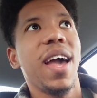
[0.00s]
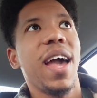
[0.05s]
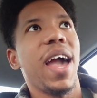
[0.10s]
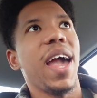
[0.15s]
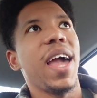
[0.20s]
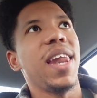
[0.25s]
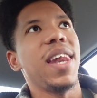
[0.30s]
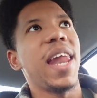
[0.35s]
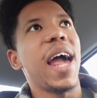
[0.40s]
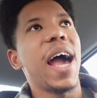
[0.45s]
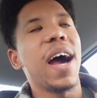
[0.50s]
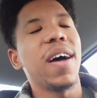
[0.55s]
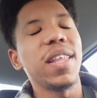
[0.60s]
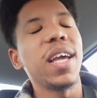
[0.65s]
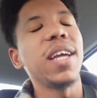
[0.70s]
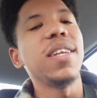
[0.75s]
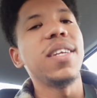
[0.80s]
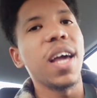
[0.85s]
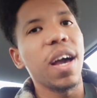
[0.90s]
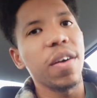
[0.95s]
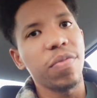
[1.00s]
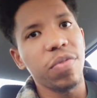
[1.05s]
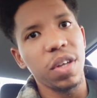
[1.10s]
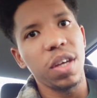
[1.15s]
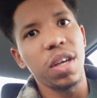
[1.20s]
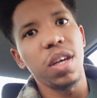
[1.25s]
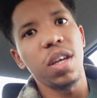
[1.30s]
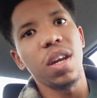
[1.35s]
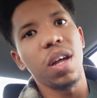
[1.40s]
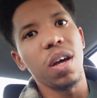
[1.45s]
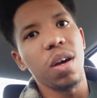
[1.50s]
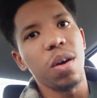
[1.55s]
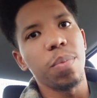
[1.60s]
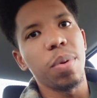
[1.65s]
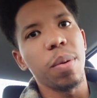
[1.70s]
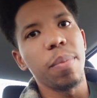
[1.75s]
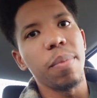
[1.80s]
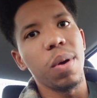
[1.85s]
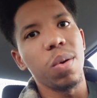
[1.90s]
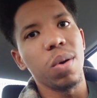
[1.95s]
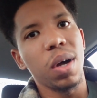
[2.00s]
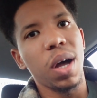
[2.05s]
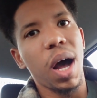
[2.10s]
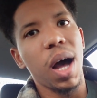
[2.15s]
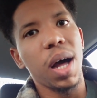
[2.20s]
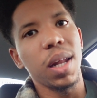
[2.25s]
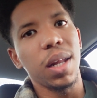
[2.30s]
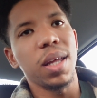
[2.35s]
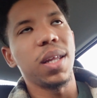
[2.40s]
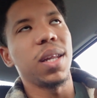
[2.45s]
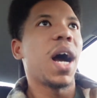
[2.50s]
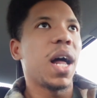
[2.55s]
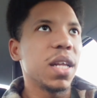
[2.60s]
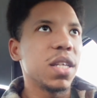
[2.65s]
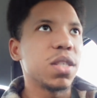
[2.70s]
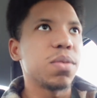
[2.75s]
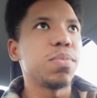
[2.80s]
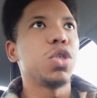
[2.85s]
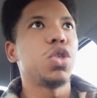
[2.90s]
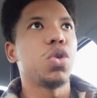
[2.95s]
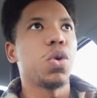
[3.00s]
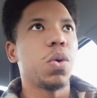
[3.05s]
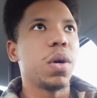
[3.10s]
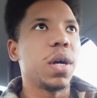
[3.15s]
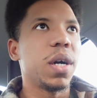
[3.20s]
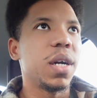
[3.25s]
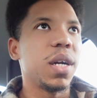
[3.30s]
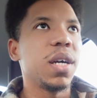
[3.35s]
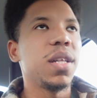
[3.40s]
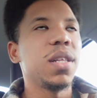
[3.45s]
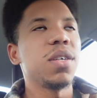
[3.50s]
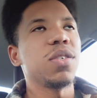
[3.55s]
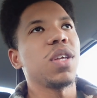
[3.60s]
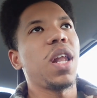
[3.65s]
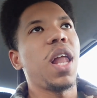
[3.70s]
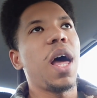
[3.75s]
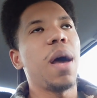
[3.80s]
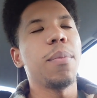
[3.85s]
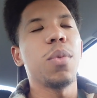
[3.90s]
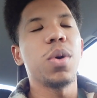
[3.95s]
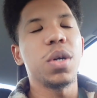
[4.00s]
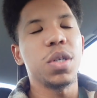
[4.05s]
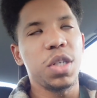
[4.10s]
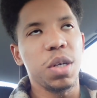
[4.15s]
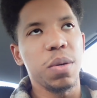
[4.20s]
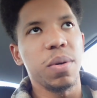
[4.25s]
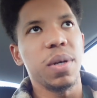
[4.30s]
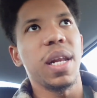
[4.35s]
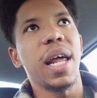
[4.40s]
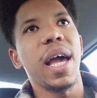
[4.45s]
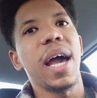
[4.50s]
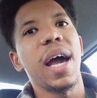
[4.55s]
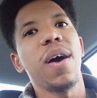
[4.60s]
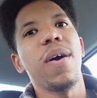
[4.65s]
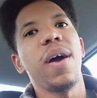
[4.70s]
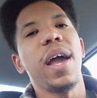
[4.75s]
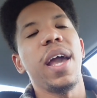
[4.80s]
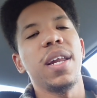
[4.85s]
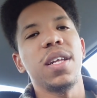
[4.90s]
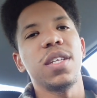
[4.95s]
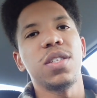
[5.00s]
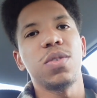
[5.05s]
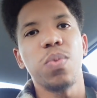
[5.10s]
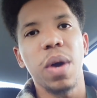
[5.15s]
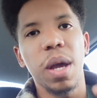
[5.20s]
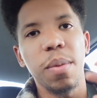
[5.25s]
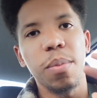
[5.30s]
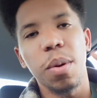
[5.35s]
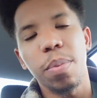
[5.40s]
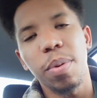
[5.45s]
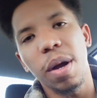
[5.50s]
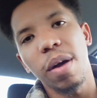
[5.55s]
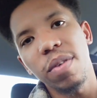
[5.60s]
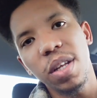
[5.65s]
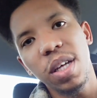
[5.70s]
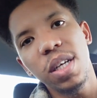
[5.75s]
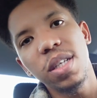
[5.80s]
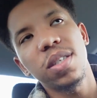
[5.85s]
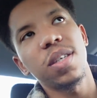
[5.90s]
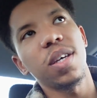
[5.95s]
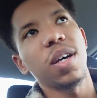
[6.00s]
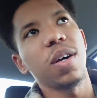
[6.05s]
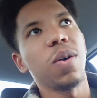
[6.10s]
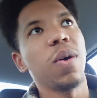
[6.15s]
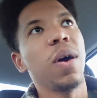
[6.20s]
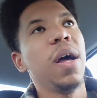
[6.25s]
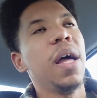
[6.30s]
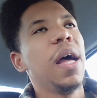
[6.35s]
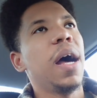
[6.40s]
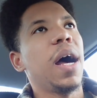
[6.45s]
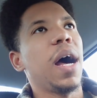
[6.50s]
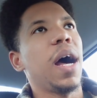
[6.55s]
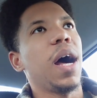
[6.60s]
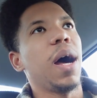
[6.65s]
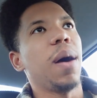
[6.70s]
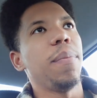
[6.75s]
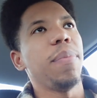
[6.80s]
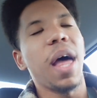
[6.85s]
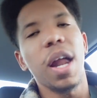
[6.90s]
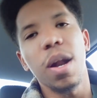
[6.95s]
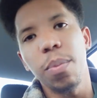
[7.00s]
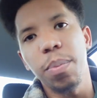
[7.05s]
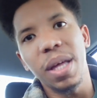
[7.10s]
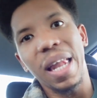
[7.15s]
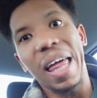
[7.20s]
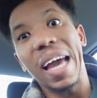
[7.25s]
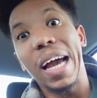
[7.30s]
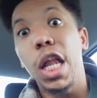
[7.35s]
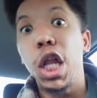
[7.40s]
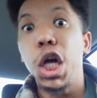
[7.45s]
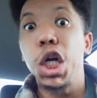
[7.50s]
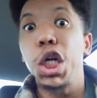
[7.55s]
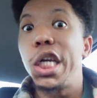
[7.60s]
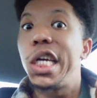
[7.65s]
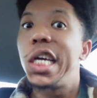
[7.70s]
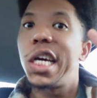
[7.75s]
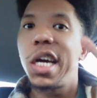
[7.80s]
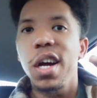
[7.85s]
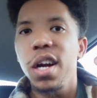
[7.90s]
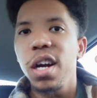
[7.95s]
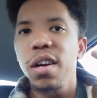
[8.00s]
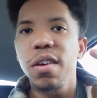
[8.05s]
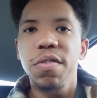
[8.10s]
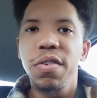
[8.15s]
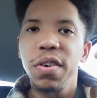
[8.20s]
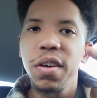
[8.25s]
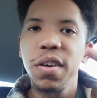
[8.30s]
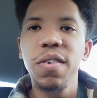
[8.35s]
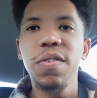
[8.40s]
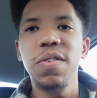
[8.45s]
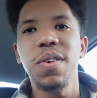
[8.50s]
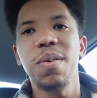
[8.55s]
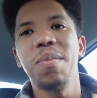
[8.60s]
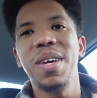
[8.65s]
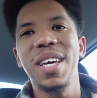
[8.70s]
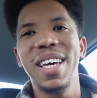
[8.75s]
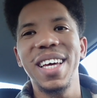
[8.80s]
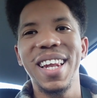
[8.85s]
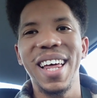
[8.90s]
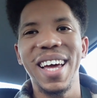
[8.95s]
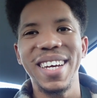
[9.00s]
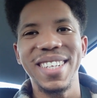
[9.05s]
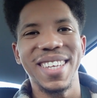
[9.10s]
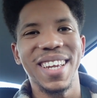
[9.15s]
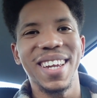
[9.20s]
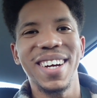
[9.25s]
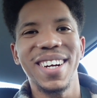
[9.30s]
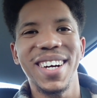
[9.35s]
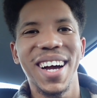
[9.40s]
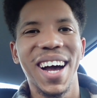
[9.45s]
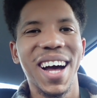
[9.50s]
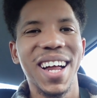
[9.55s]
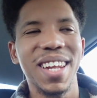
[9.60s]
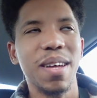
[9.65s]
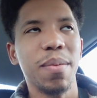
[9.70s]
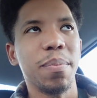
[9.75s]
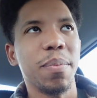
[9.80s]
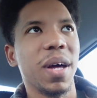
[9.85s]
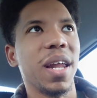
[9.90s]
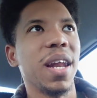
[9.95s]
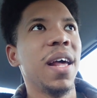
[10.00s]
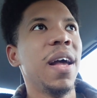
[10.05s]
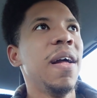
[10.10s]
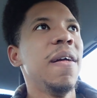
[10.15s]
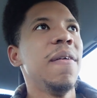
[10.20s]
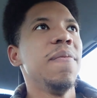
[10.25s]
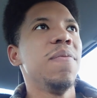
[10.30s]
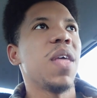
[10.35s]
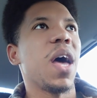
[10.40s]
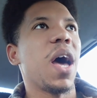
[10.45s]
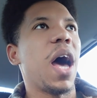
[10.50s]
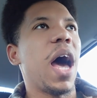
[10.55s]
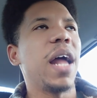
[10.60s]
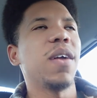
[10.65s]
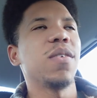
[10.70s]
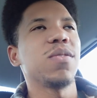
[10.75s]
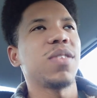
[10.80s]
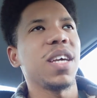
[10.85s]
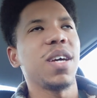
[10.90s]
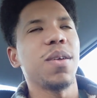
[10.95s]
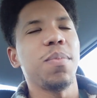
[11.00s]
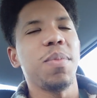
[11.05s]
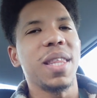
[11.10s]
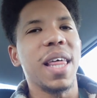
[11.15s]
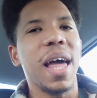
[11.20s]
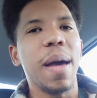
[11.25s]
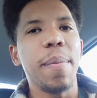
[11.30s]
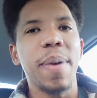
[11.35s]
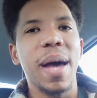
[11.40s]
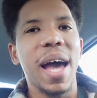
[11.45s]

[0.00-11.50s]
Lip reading: And now they definitely, promote Kotlin. Kotlin's matured. There's a lot more to it now, and it's way more prevalent. So that'll be like a learning curve for me, like to learn Kotlin. But I don't think it'll be that